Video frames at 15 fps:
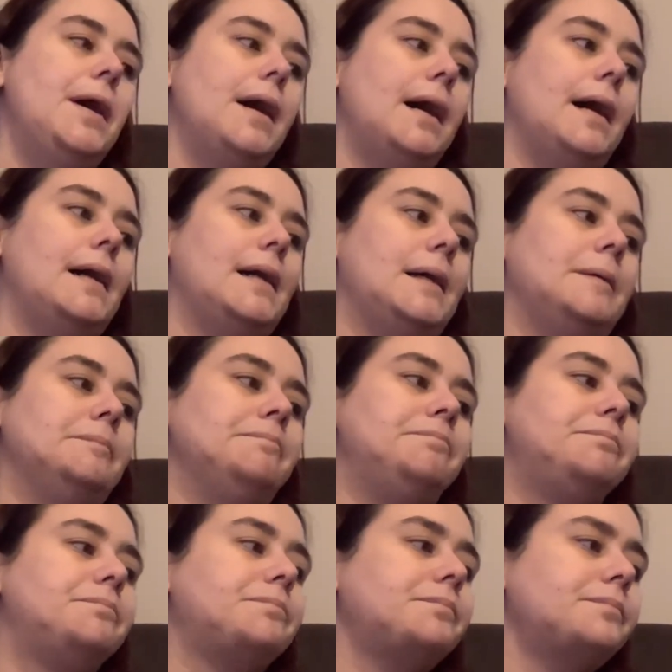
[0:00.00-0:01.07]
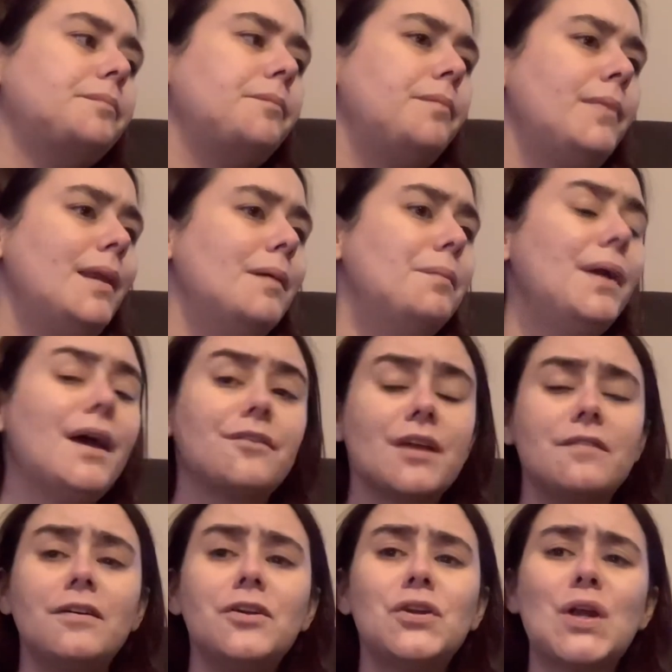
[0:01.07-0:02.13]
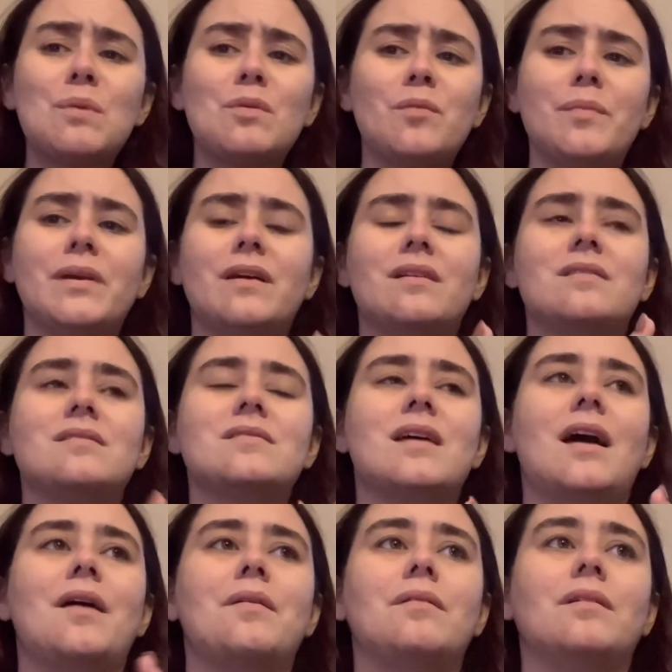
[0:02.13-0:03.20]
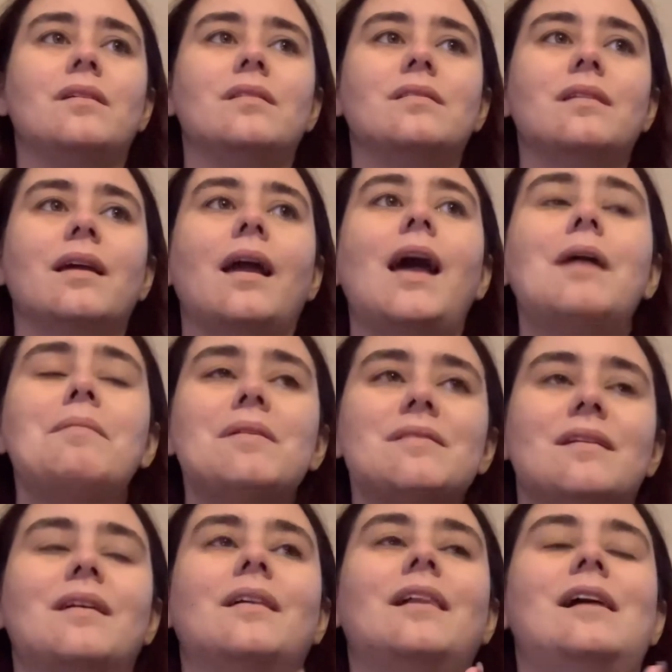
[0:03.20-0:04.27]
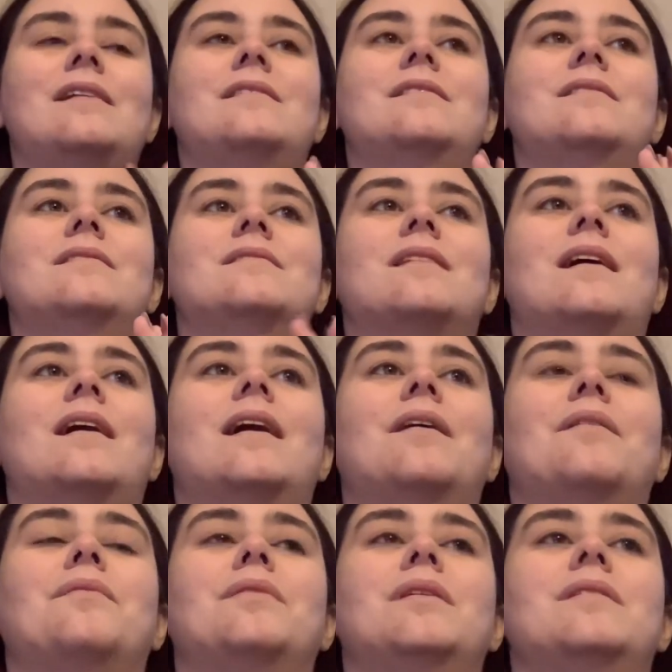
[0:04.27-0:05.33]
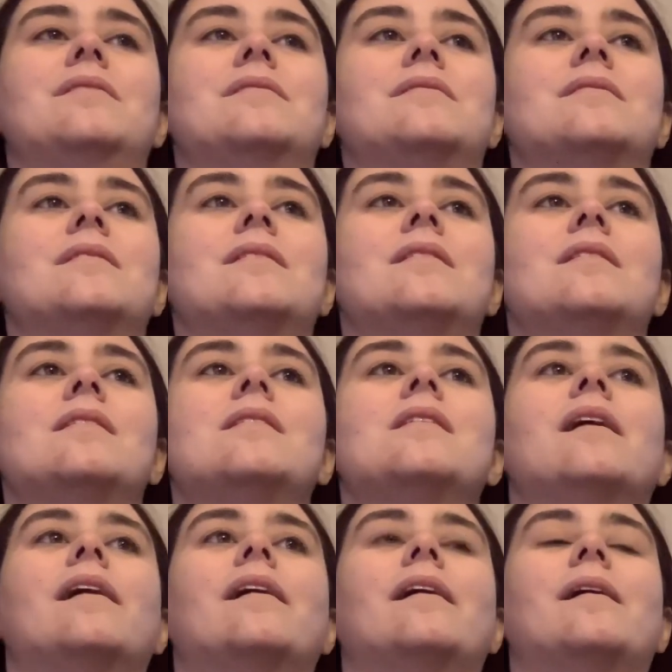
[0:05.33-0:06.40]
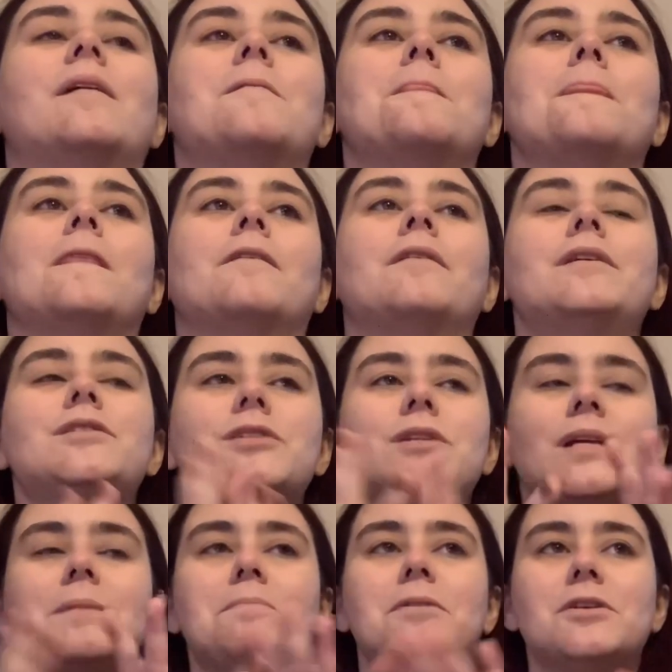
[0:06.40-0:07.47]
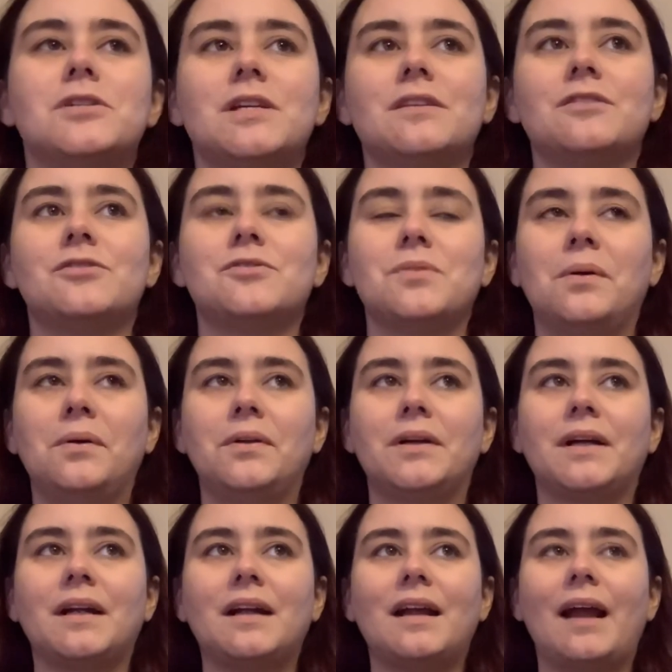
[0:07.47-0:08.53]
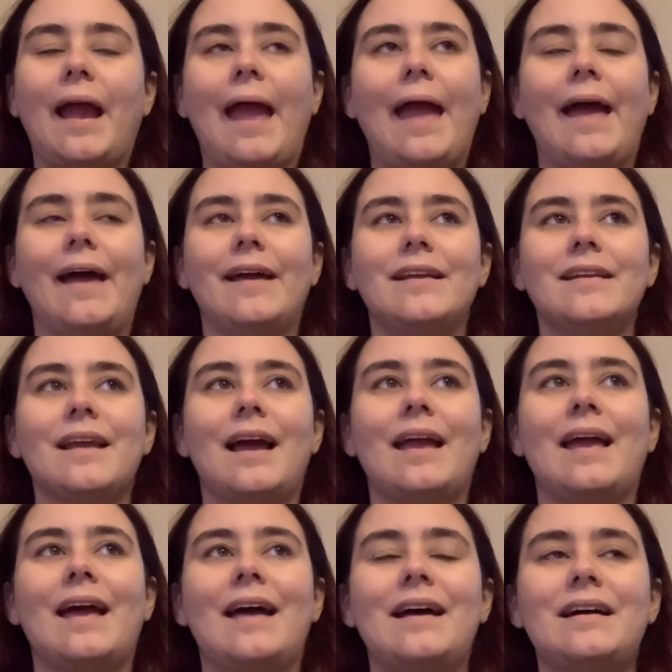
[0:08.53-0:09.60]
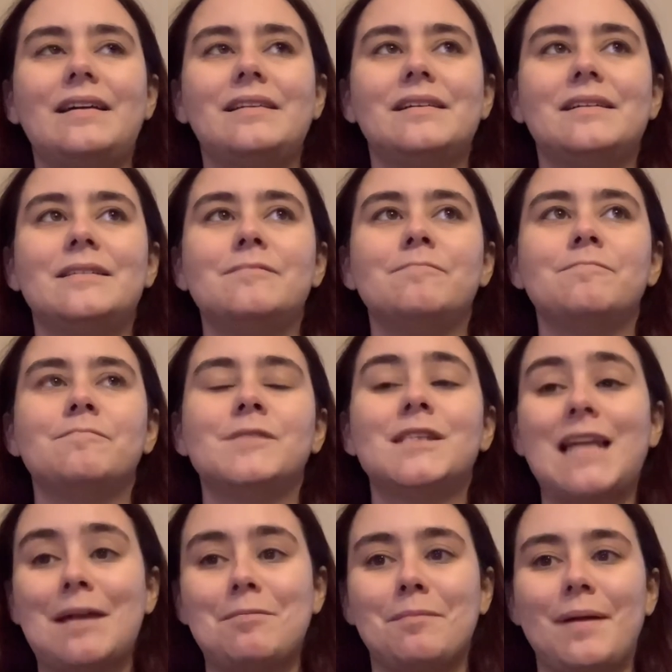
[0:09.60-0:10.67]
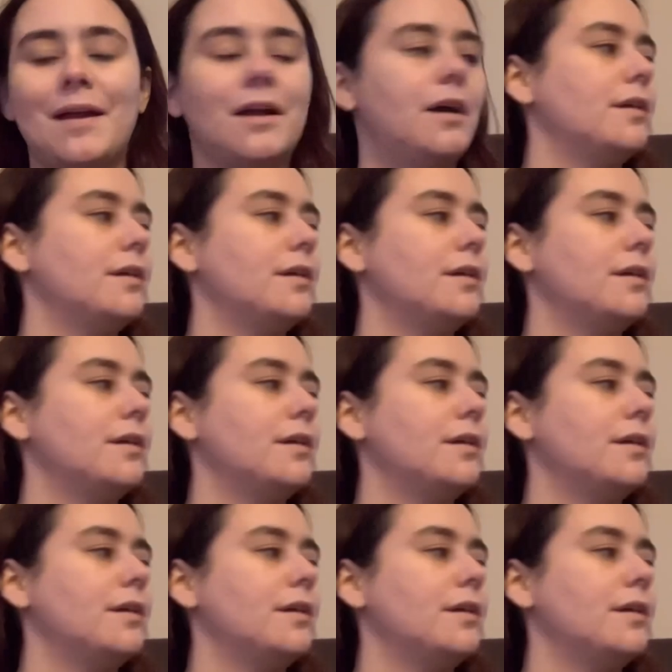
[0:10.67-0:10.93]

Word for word: Um, but yes, I felt normal because I was like, I had my sunglasses. I was originally pushing the stroller and I had um, the diaper bag on.